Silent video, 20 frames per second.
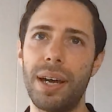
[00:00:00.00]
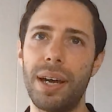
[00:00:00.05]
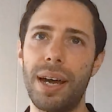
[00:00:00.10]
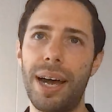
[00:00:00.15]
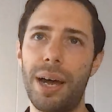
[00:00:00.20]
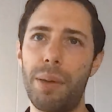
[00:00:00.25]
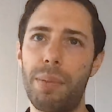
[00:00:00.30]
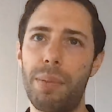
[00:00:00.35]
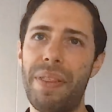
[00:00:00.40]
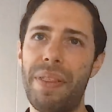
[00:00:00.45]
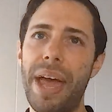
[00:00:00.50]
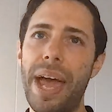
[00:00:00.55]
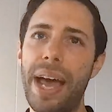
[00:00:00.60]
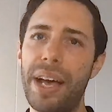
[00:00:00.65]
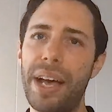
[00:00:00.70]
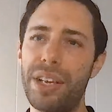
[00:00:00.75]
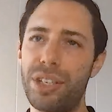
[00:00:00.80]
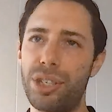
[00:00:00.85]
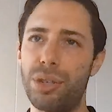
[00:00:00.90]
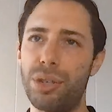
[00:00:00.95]
And the
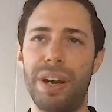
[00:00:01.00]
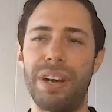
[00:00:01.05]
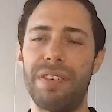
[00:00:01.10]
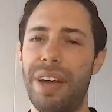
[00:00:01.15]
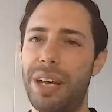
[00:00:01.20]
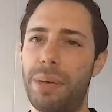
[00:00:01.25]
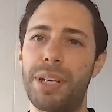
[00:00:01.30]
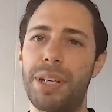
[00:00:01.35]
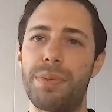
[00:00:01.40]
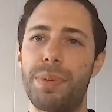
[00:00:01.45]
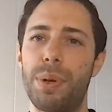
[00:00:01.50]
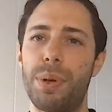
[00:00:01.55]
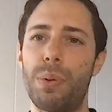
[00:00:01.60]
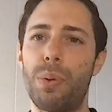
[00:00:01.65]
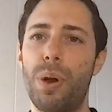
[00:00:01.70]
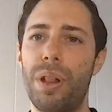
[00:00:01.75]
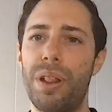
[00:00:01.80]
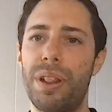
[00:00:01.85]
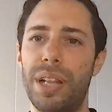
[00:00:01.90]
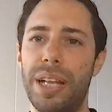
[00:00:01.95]
house you're renovating must be
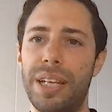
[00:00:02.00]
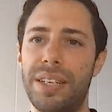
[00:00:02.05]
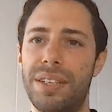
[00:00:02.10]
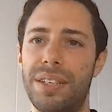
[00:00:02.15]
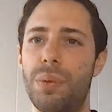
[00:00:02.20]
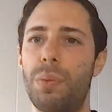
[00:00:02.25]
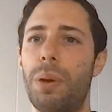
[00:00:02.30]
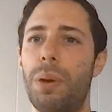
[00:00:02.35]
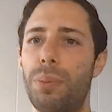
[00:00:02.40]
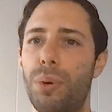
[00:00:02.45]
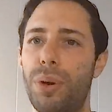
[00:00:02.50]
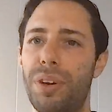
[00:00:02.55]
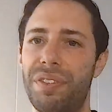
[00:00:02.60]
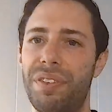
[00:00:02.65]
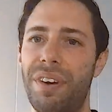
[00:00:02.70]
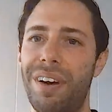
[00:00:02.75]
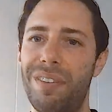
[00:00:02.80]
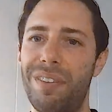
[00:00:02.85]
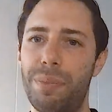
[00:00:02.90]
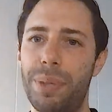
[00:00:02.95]
worth less than
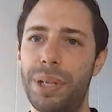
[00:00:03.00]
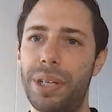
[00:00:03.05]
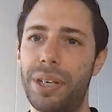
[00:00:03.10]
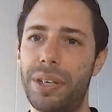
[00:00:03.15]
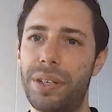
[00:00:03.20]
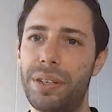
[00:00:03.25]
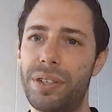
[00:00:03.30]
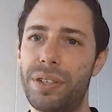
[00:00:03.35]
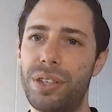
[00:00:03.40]
$1.5 million.